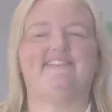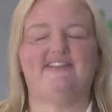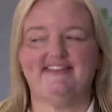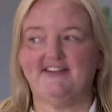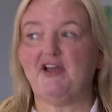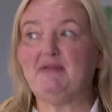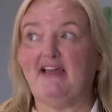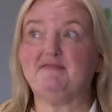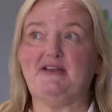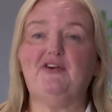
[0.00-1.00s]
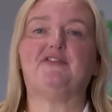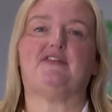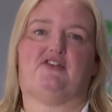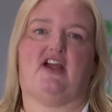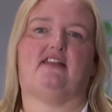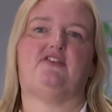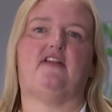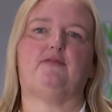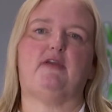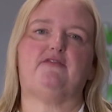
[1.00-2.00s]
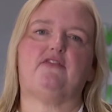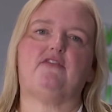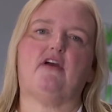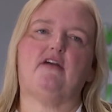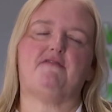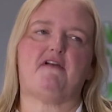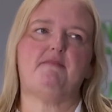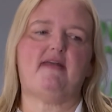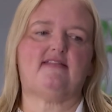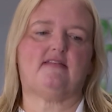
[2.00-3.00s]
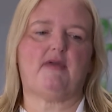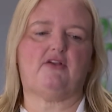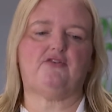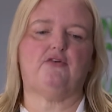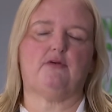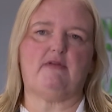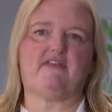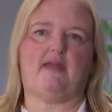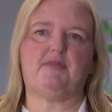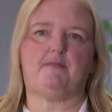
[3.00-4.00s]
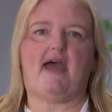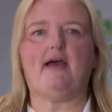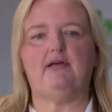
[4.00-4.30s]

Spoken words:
There undeniably have been lots of challenges. We've done our very best to make sure that we've kept them at